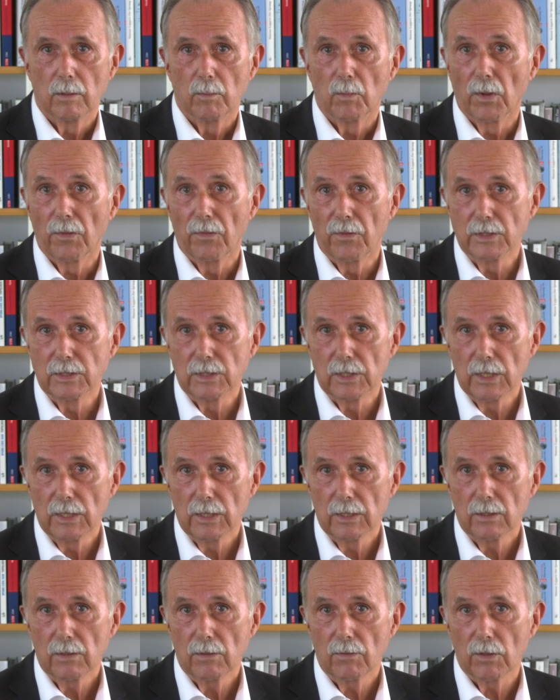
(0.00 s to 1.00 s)
But this
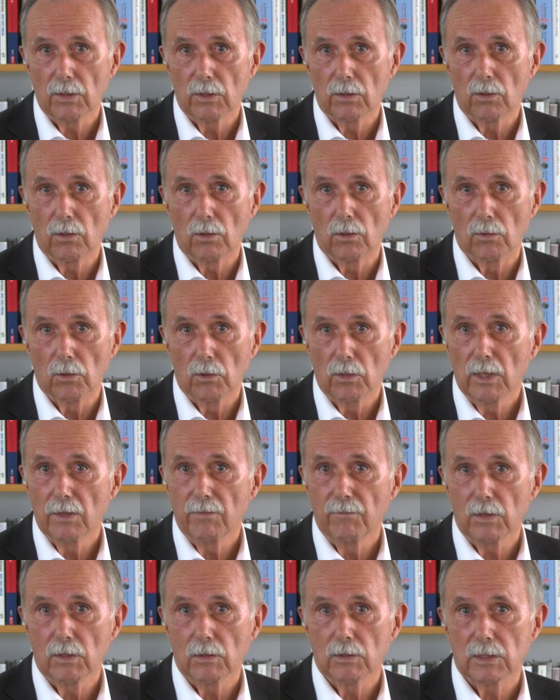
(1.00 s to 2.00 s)
year, the
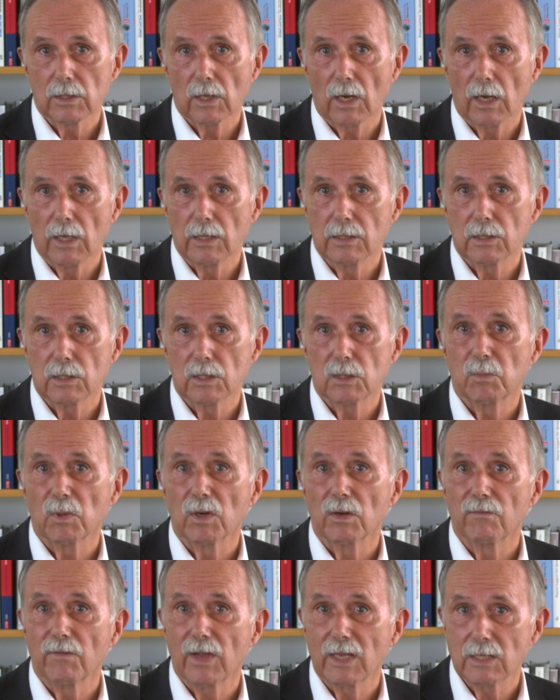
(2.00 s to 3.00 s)
coronavirus crisis
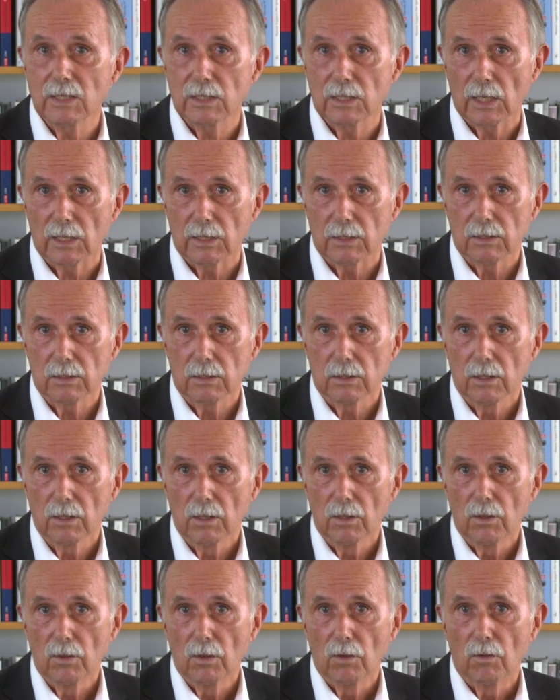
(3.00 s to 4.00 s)
prevents us
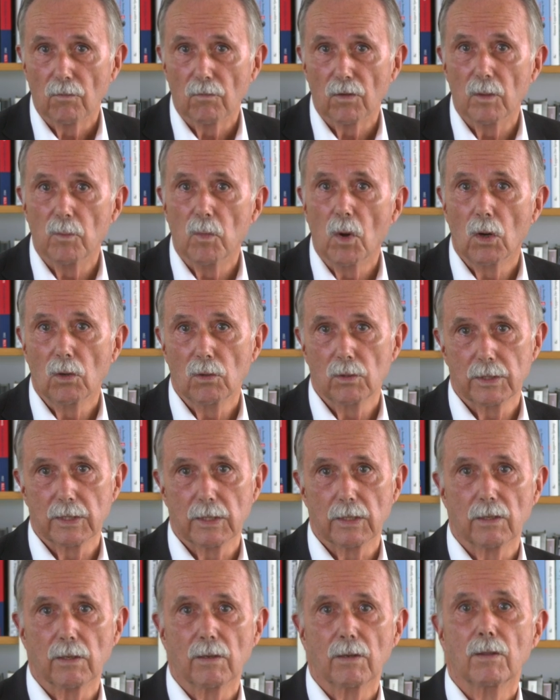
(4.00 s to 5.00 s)
from
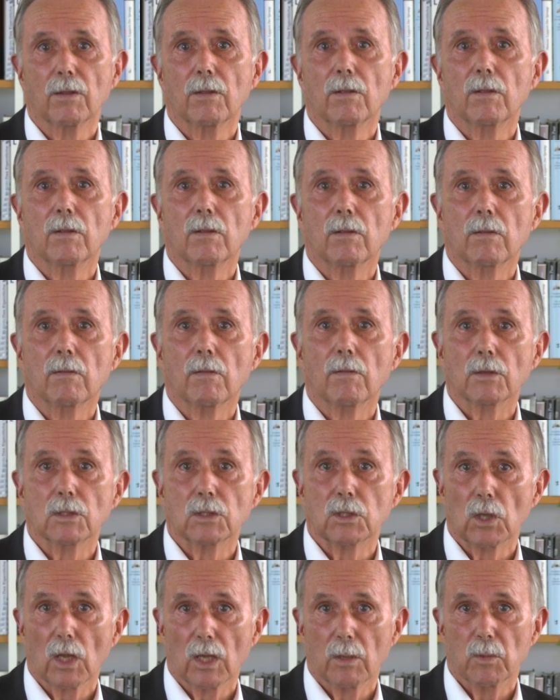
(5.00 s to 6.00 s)
holding the
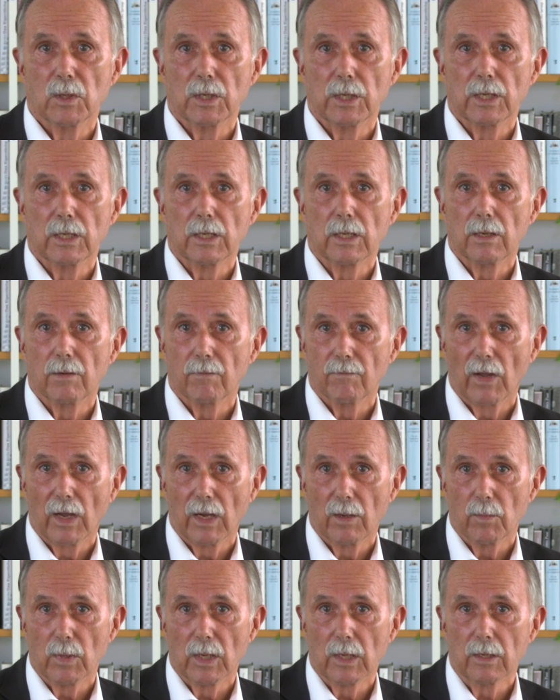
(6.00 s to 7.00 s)
ceremony in
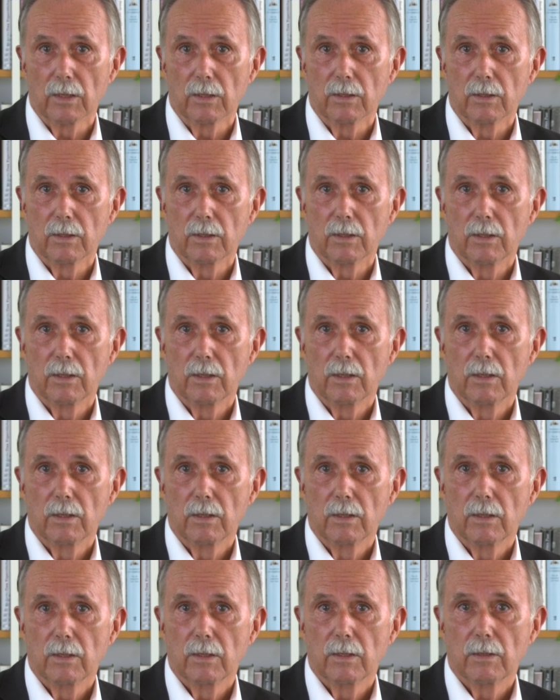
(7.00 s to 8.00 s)
Weimar.
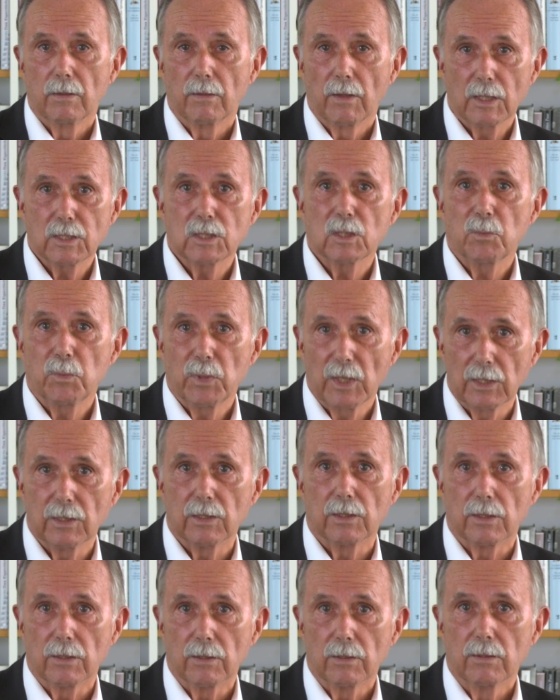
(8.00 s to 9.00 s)
That's a
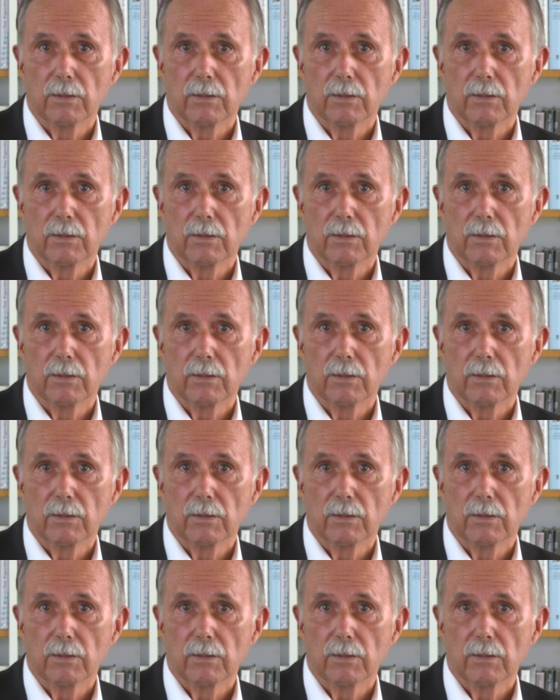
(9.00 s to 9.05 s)
pity.